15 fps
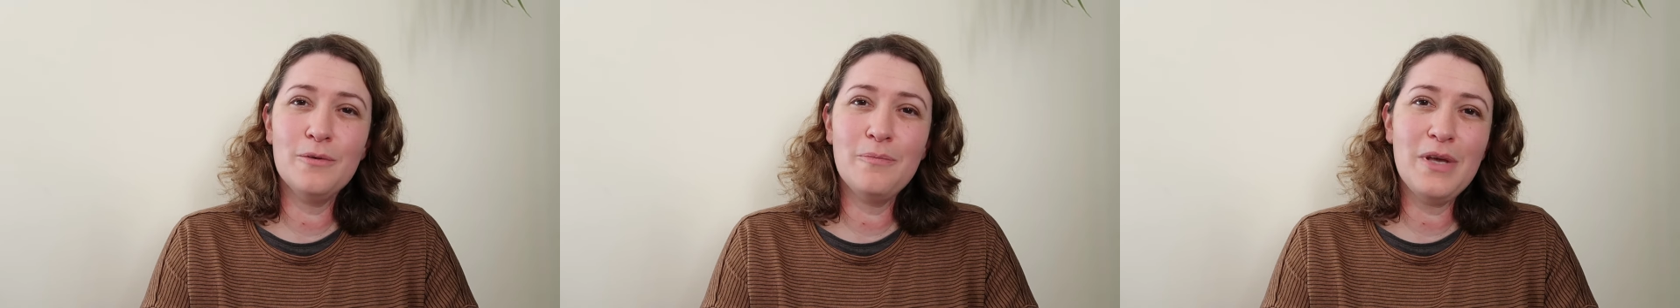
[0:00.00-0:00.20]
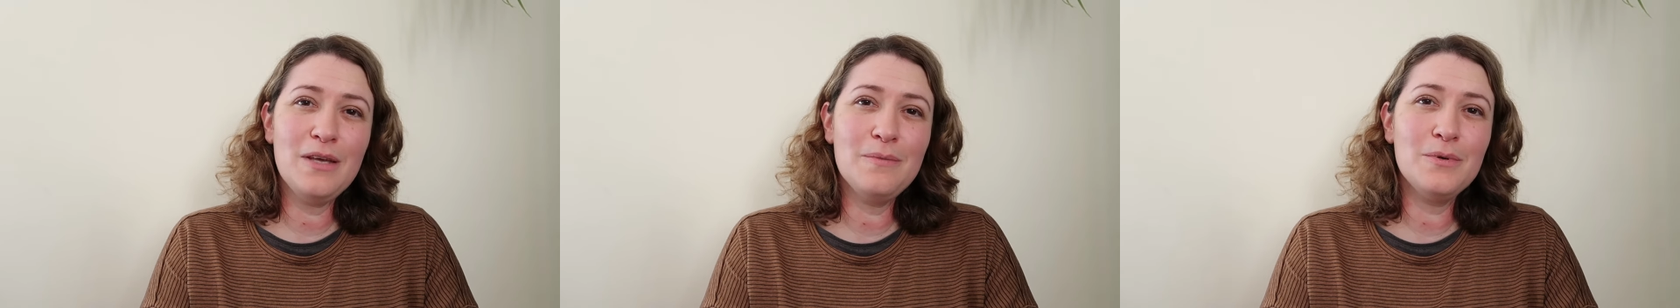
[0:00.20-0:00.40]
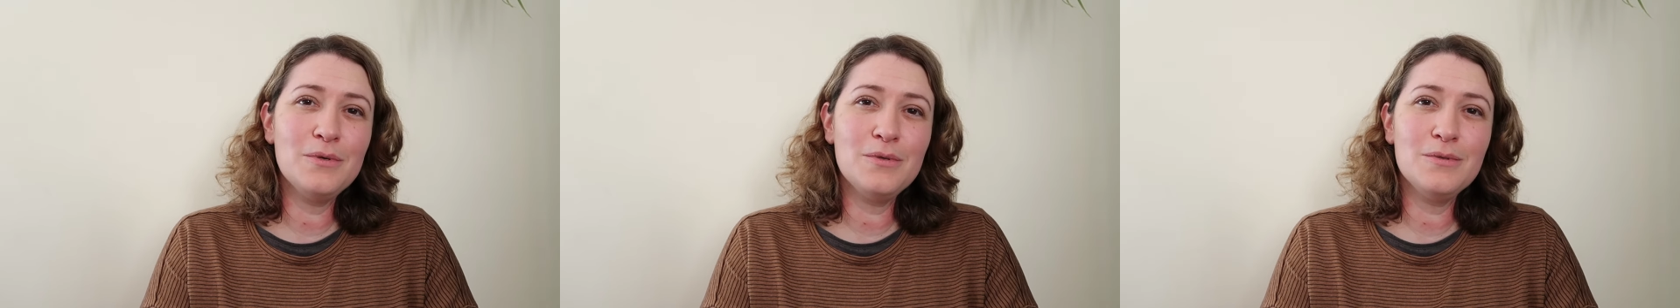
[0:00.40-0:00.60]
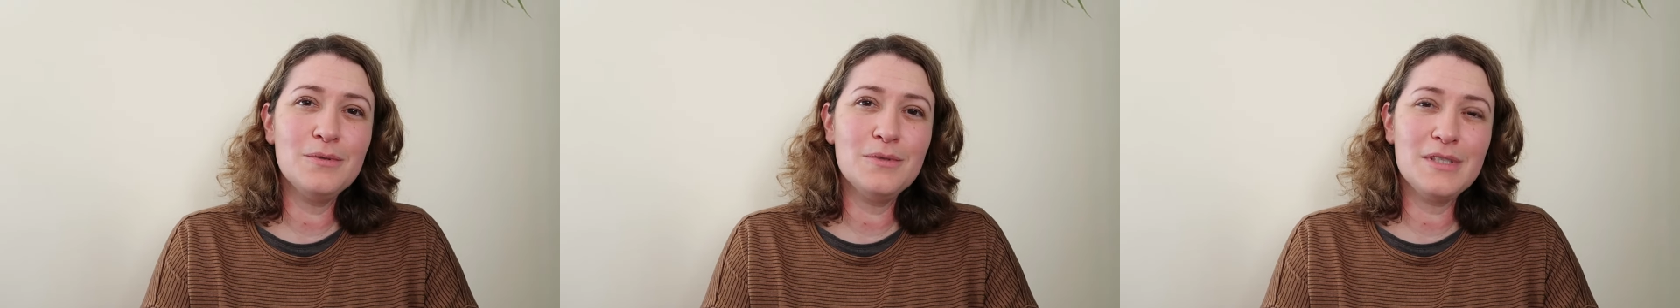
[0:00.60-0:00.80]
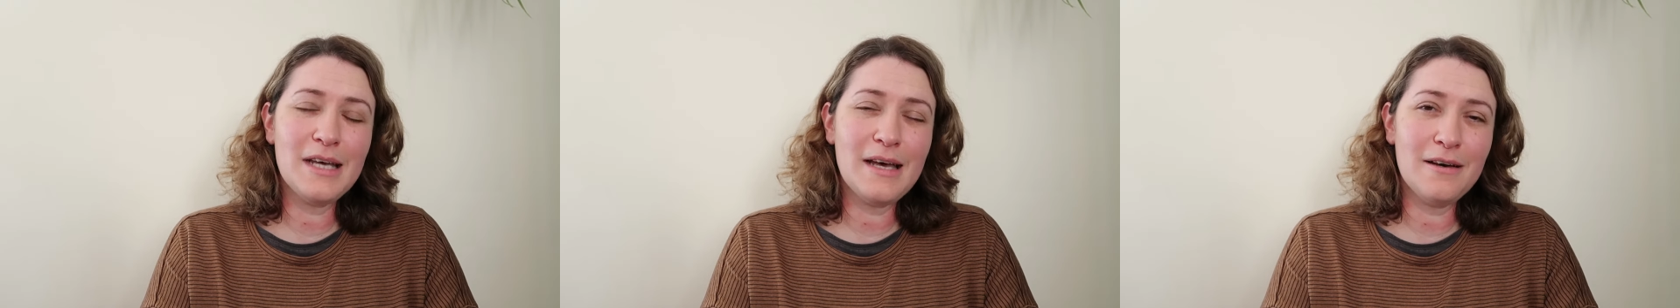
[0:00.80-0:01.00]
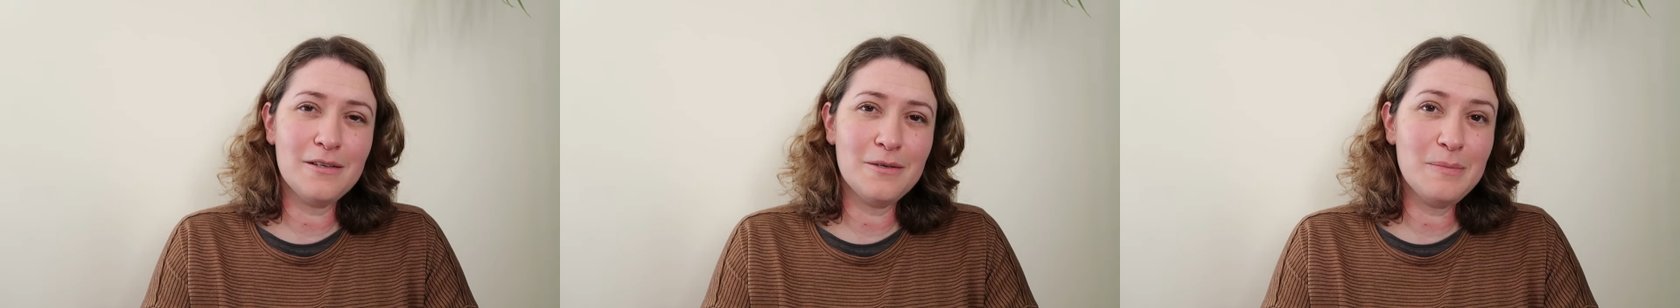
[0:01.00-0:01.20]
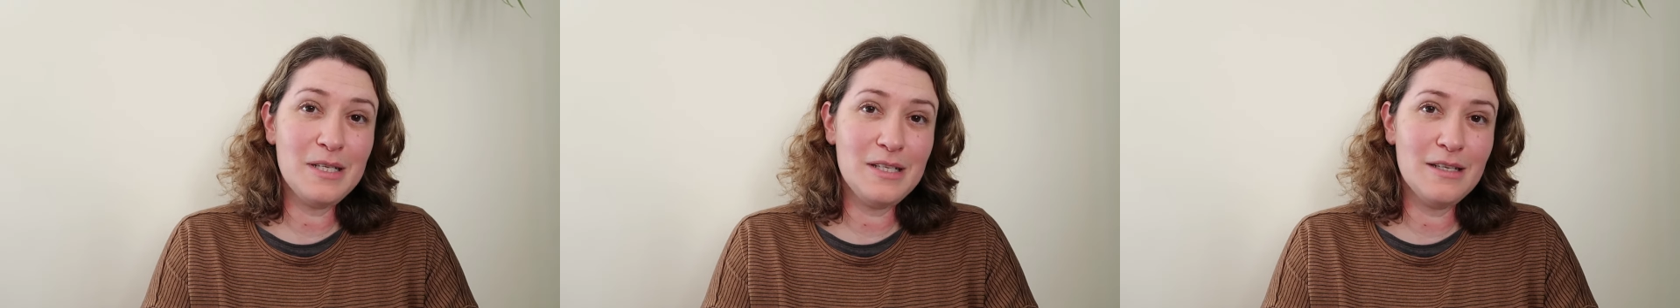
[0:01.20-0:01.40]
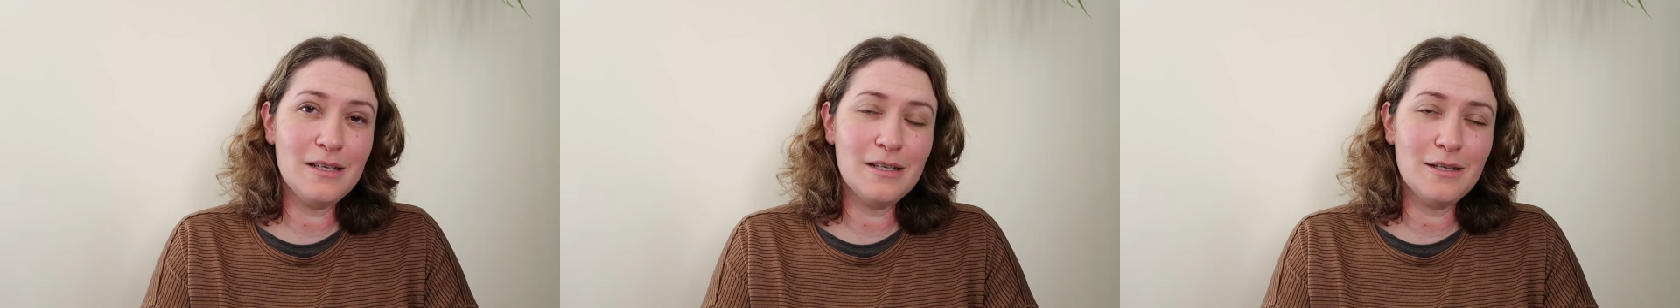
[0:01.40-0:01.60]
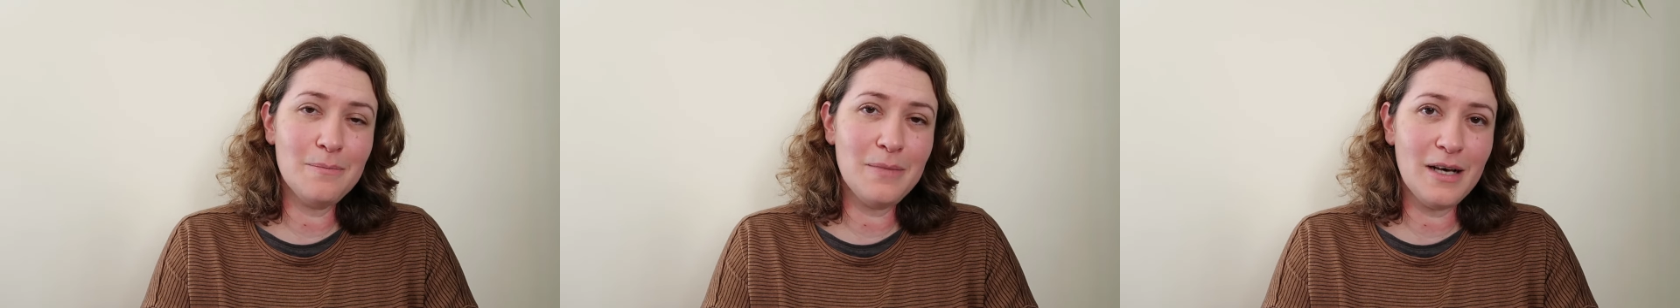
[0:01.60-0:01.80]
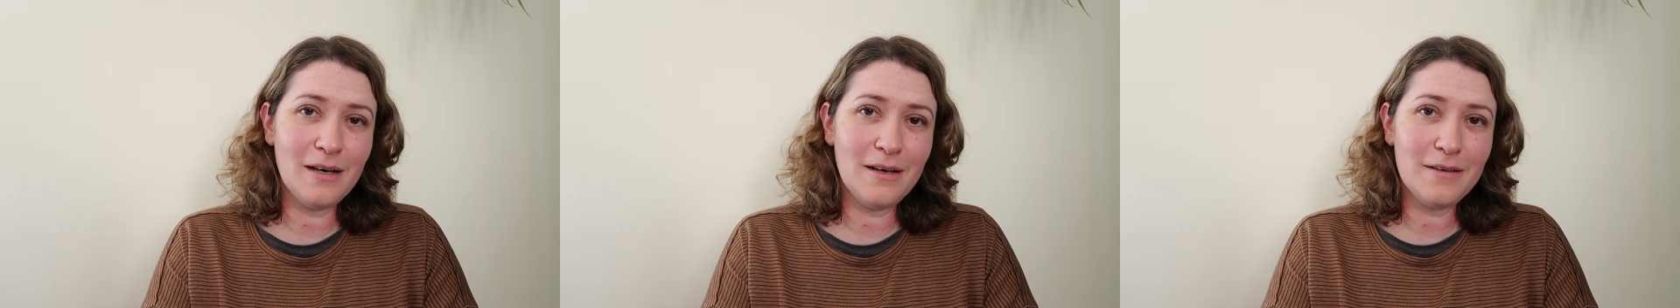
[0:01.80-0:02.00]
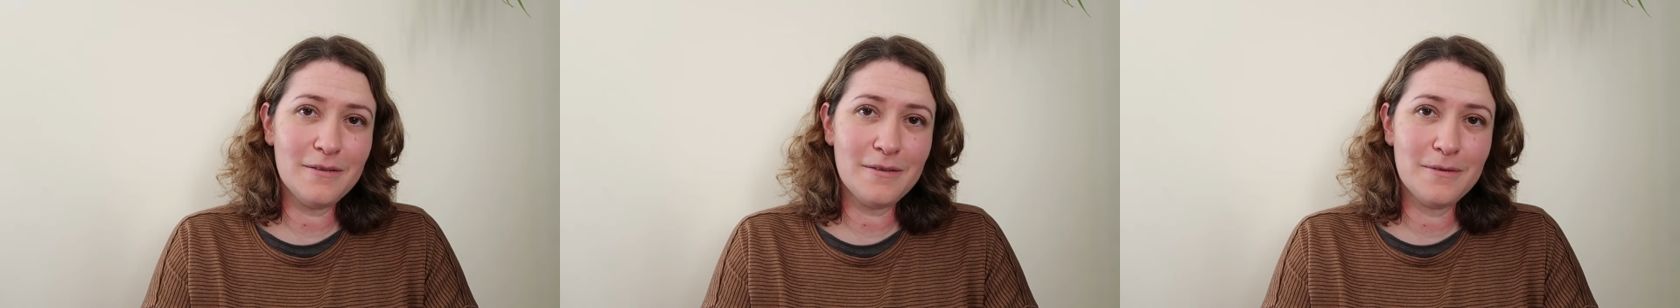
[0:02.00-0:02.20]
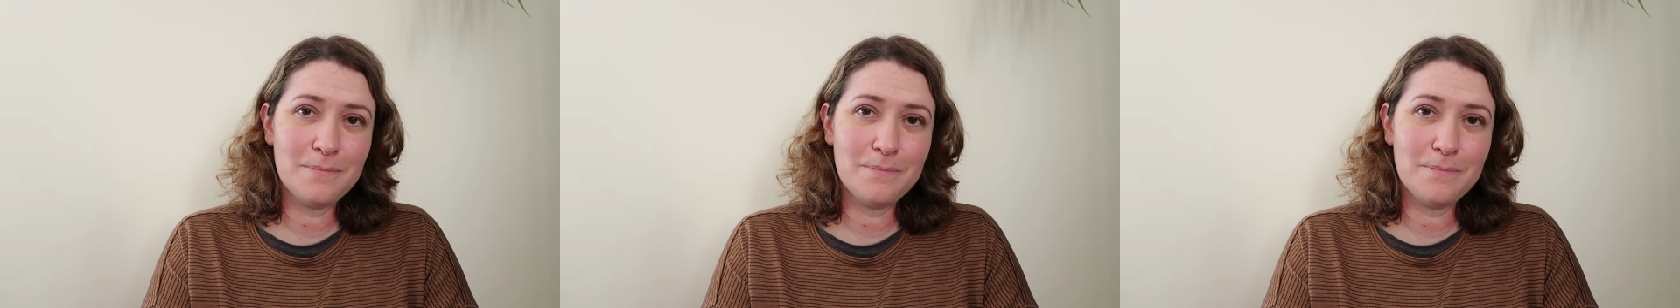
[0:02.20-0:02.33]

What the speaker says: people down a particular path.